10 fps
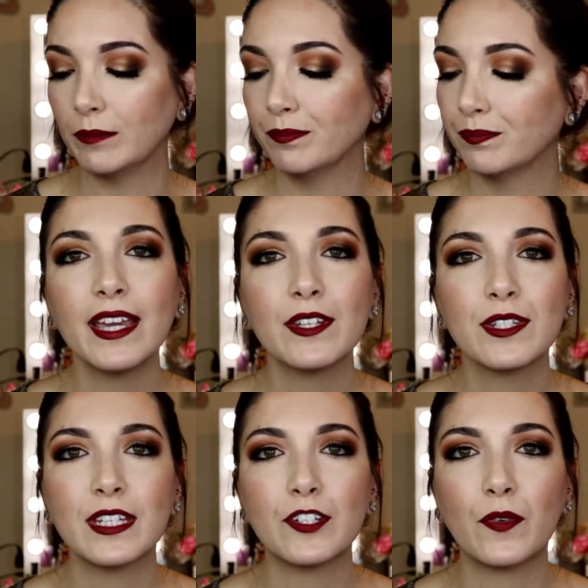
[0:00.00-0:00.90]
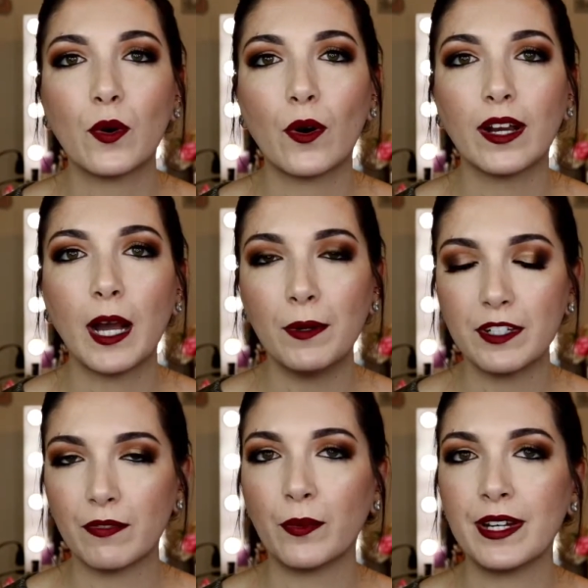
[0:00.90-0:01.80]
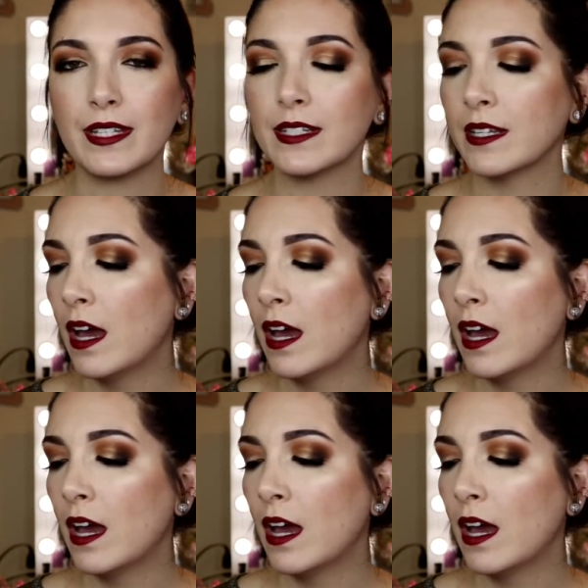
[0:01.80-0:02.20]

I use this for a couple different reasons.